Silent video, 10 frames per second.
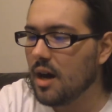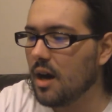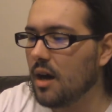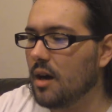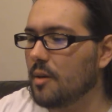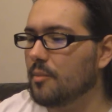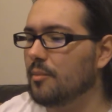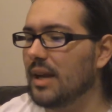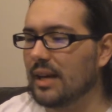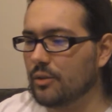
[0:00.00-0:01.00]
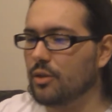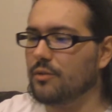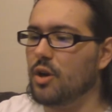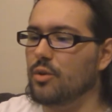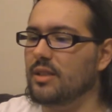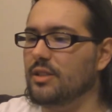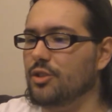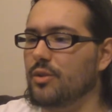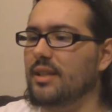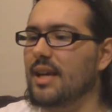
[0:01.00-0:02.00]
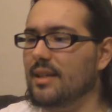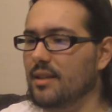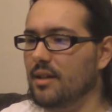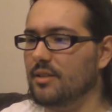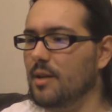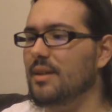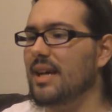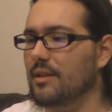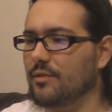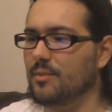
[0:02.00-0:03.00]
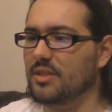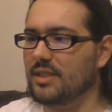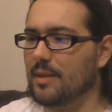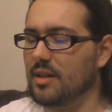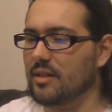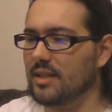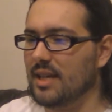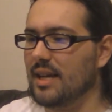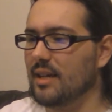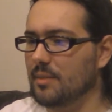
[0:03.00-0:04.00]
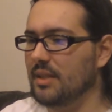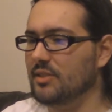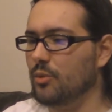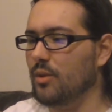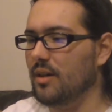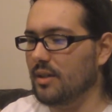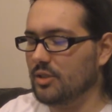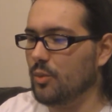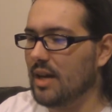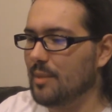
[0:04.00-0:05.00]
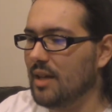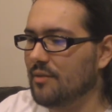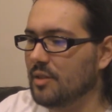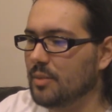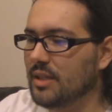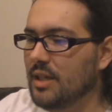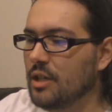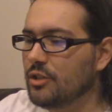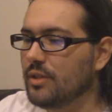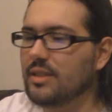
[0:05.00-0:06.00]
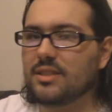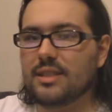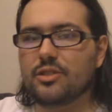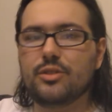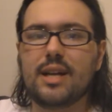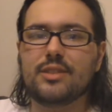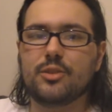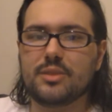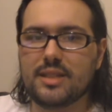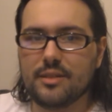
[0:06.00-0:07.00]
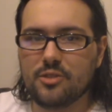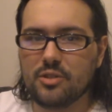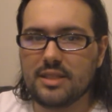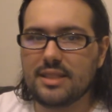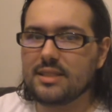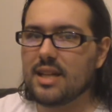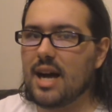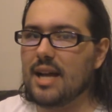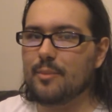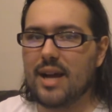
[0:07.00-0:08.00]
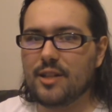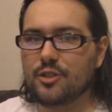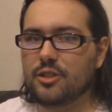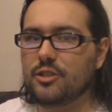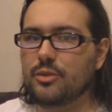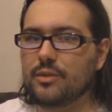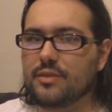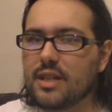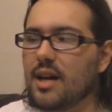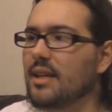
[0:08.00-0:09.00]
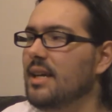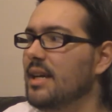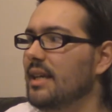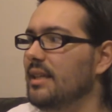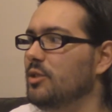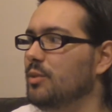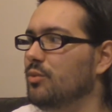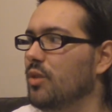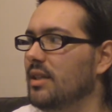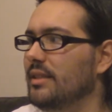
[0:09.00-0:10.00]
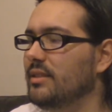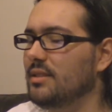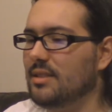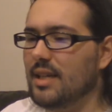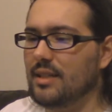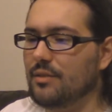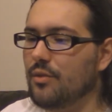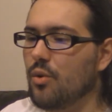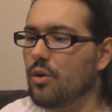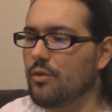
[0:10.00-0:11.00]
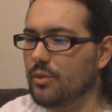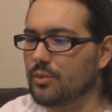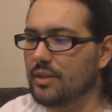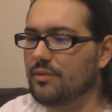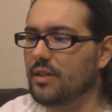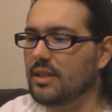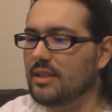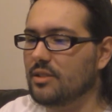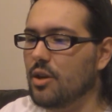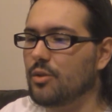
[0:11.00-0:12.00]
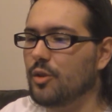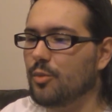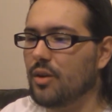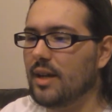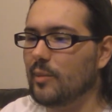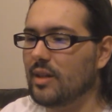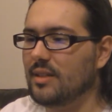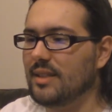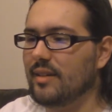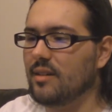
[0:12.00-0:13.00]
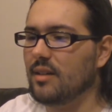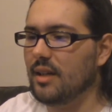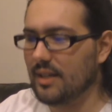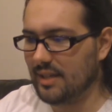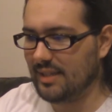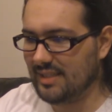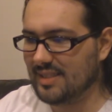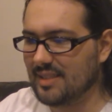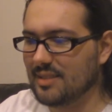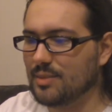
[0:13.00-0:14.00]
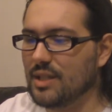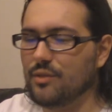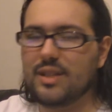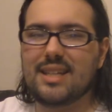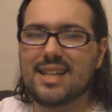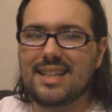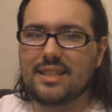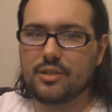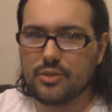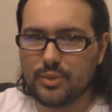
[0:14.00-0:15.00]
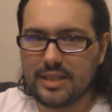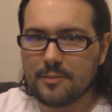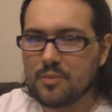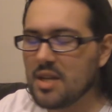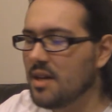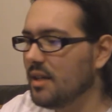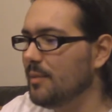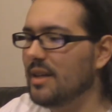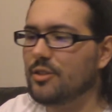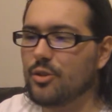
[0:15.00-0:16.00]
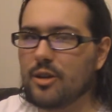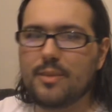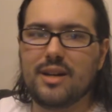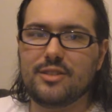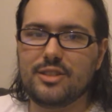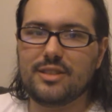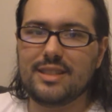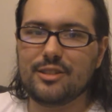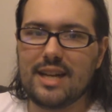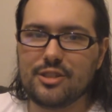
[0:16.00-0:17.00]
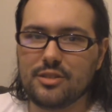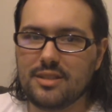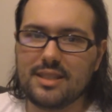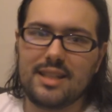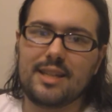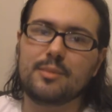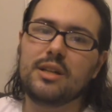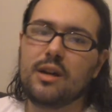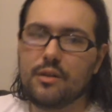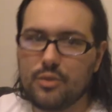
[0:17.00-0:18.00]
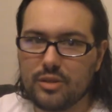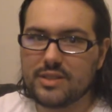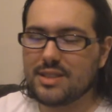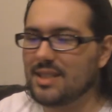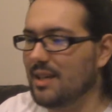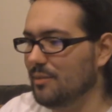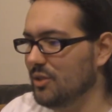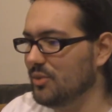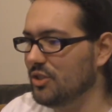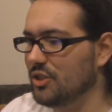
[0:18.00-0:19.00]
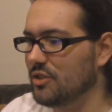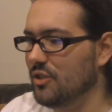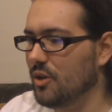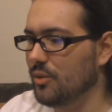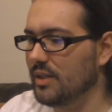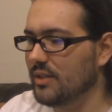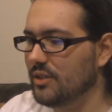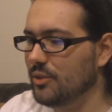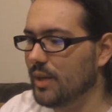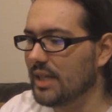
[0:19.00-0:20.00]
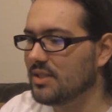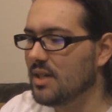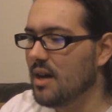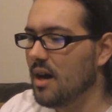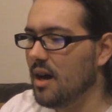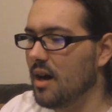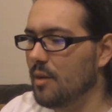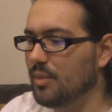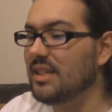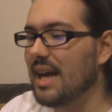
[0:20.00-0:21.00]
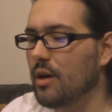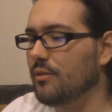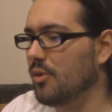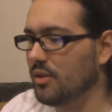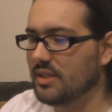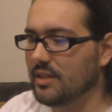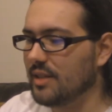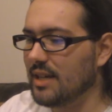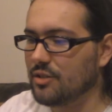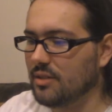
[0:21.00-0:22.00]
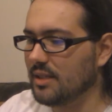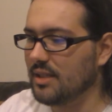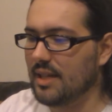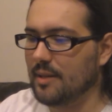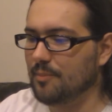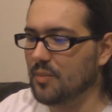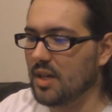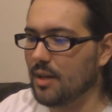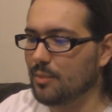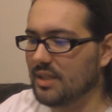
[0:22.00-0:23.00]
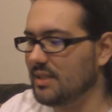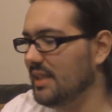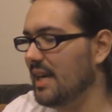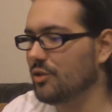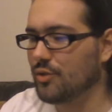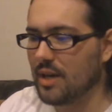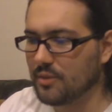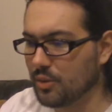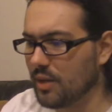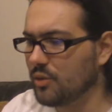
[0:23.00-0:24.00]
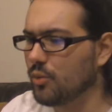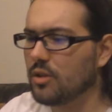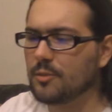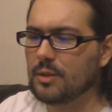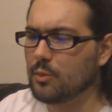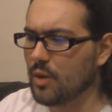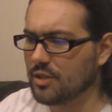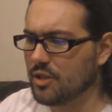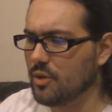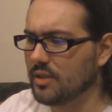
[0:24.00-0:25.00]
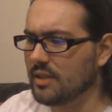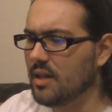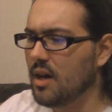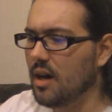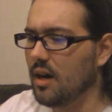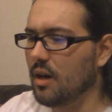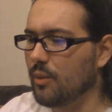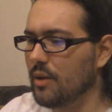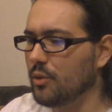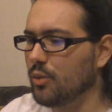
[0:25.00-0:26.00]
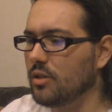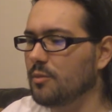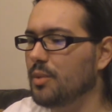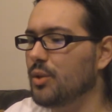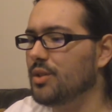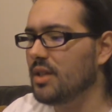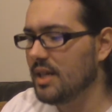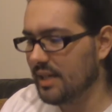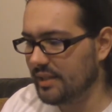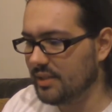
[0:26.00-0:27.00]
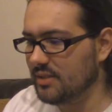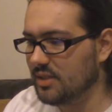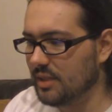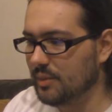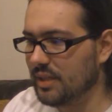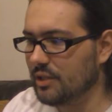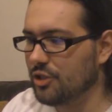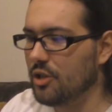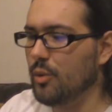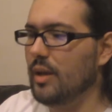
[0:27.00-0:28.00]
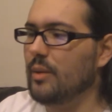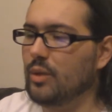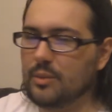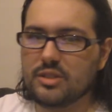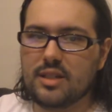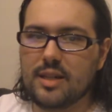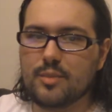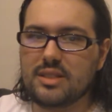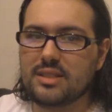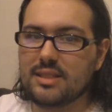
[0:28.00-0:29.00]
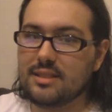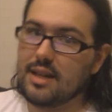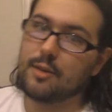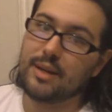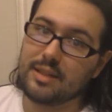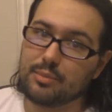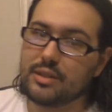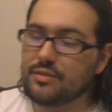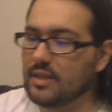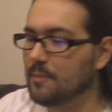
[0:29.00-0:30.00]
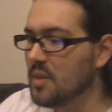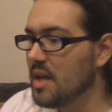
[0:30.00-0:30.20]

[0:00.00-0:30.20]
And I don't know if Conan is joking at it, coming at it from the same area that I am as to why I'm laughing. But so here's the thing. So you guys know what Detective Conan is. I imagine you do. If not, it's been running since '94. Although what's really funny is Conan O'Brien went on the air, and he said this himself, in '93. He made a joke about to international acclaim. Of course, at the time, he was just known in the U.S., but now, of course, international acclaim because he has traveled around the world. People watch Conan around the world, both his TBS show and when he was on NBC, albeit briefly.